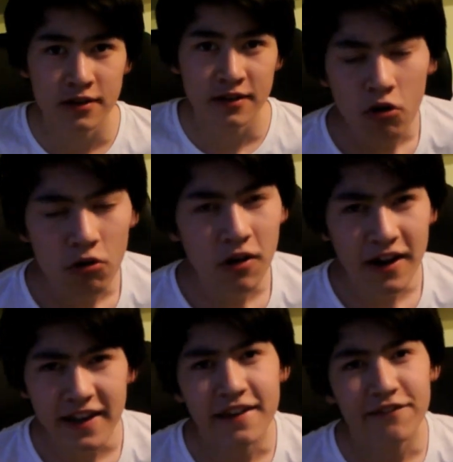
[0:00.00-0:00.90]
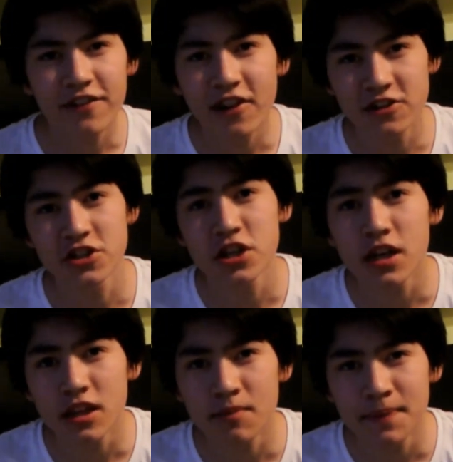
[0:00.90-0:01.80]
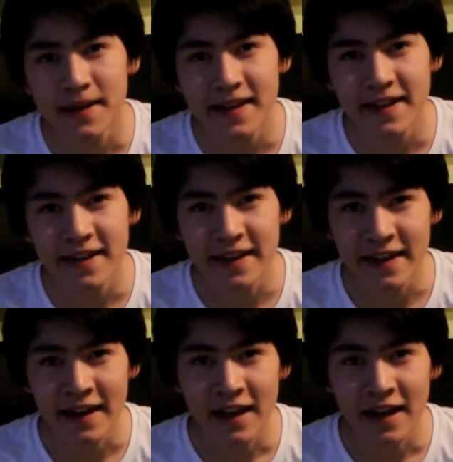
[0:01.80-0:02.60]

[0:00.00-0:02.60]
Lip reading: All I eat for lunch is a panini.